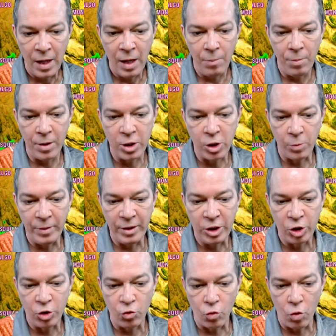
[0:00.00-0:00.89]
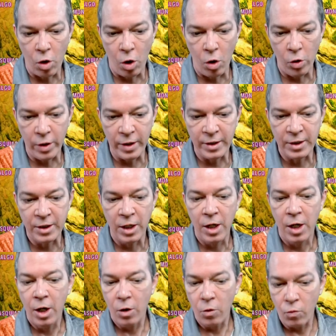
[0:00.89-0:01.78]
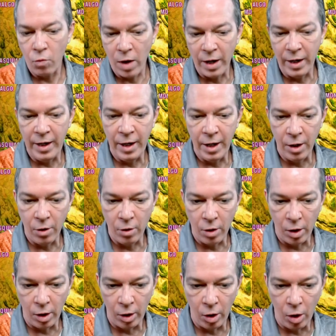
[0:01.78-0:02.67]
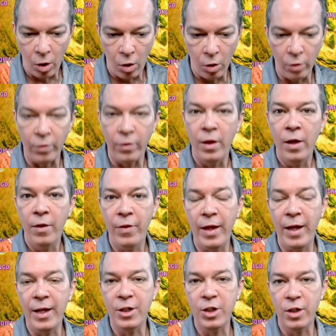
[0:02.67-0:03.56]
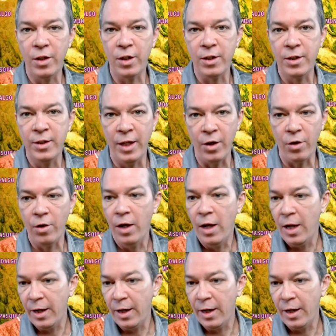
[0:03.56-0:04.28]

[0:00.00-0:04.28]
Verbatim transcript: but it's going to be strongest right here along the edge of the center.